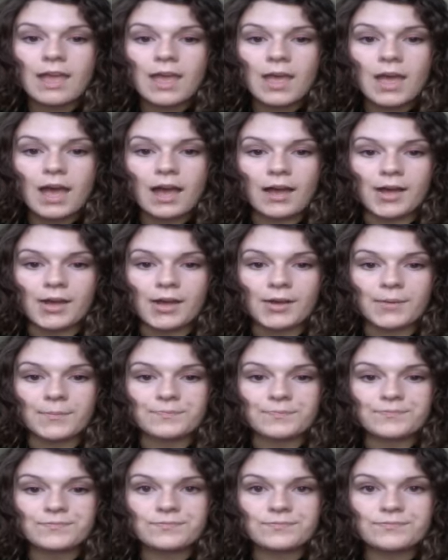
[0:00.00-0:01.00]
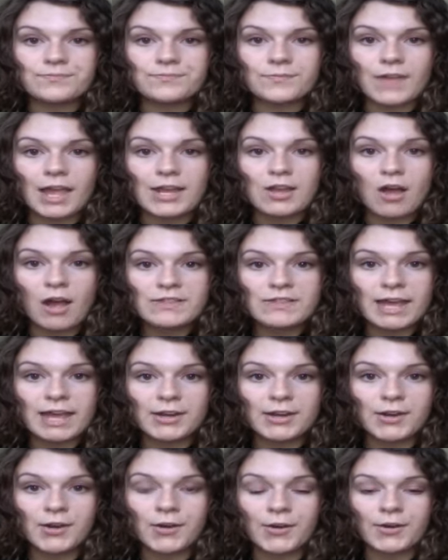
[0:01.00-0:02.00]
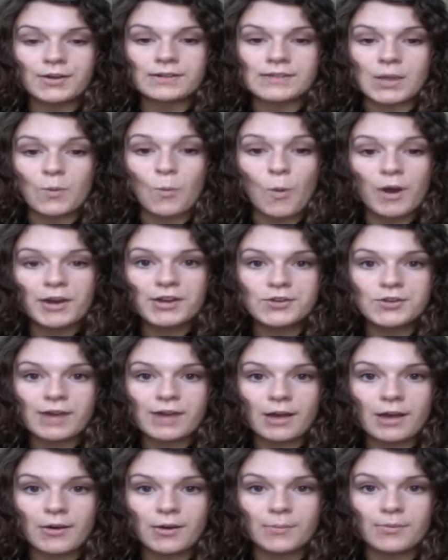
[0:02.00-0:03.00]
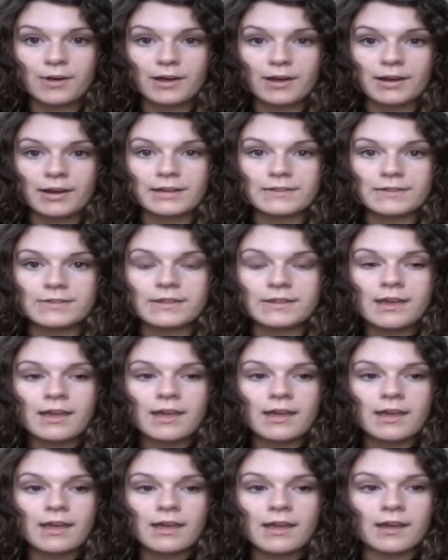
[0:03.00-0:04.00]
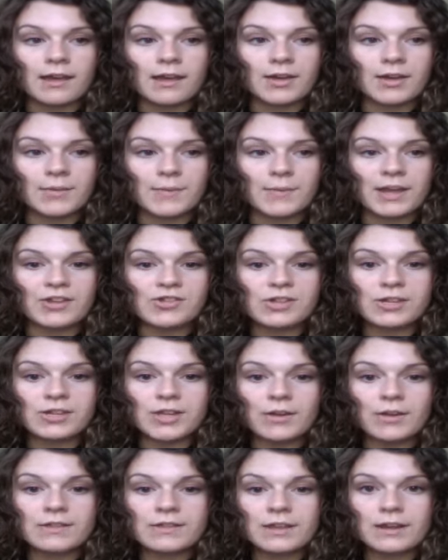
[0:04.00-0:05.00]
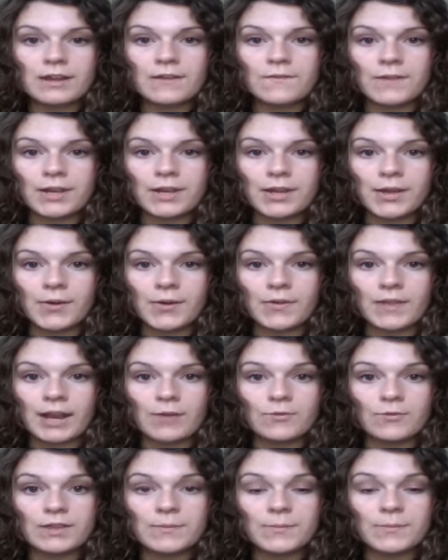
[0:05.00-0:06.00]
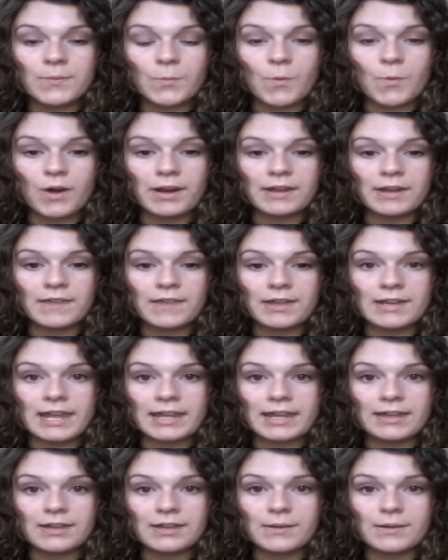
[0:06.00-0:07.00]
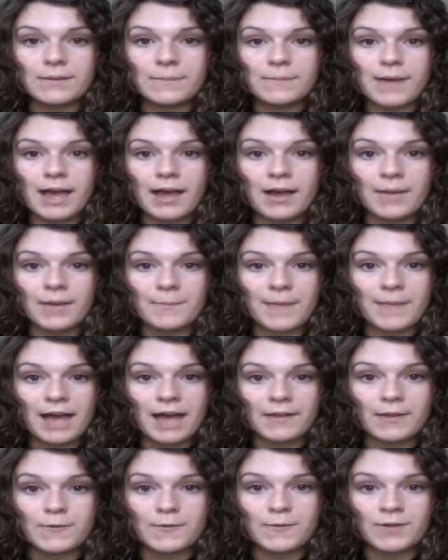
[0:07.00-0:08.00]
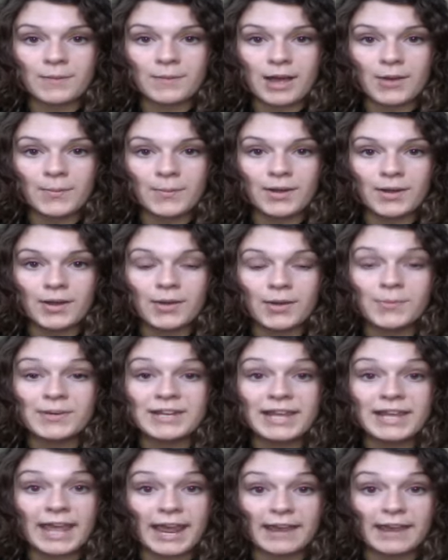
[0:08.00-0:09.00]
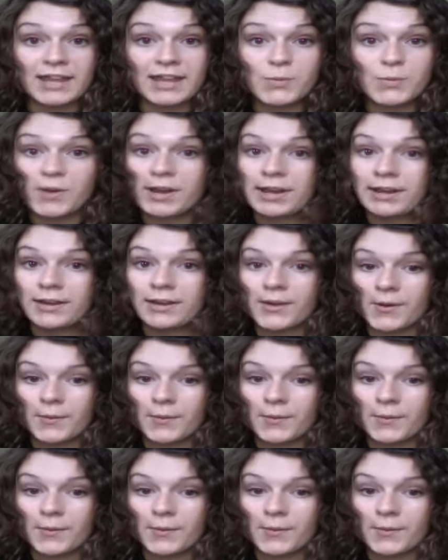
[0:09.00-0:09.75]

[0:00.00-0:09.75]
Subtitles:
I contacted her because I wanted to try out her products, and she noticed that on a video that I really been wanting the Naked palette from Urban Decay, and that's when I didn't own